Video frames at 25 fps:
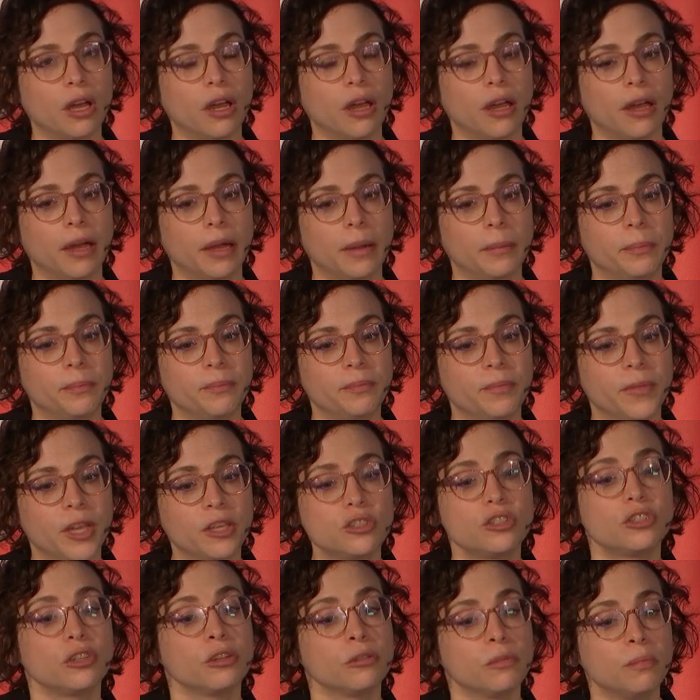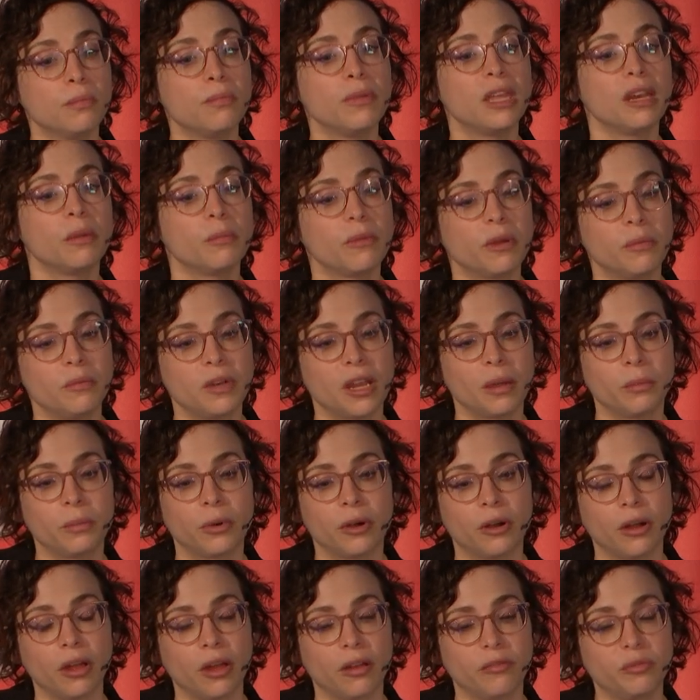a certain minimum
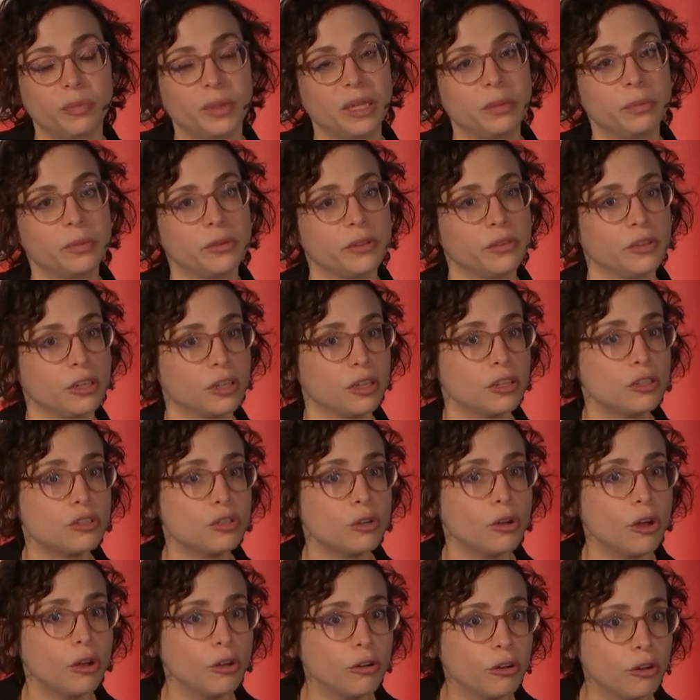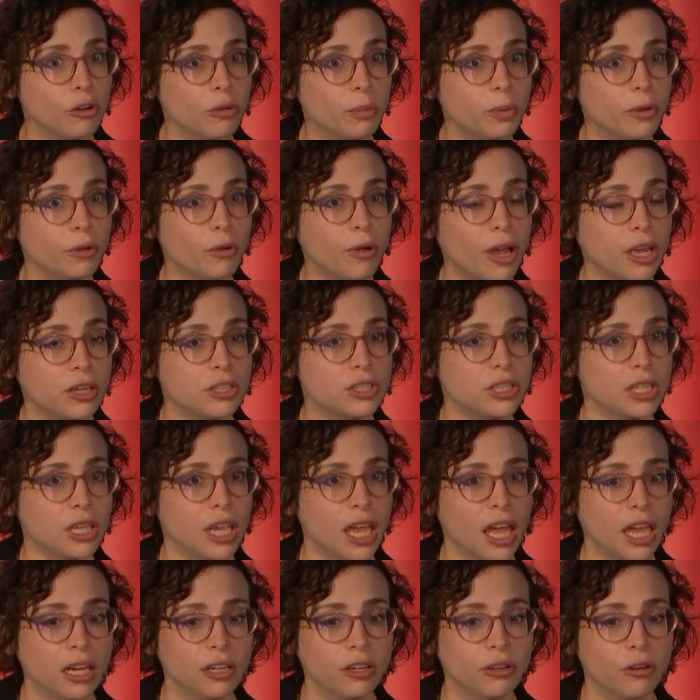number of people in the control group who actually
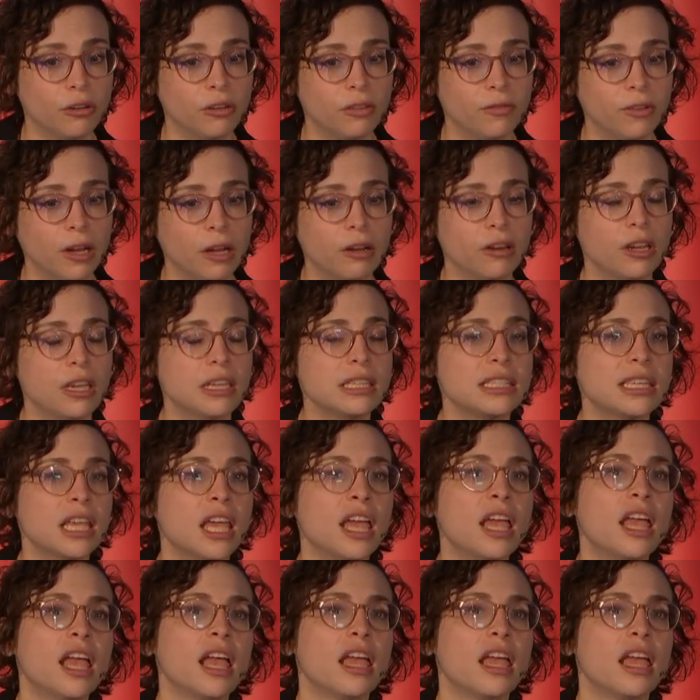had coronavirus.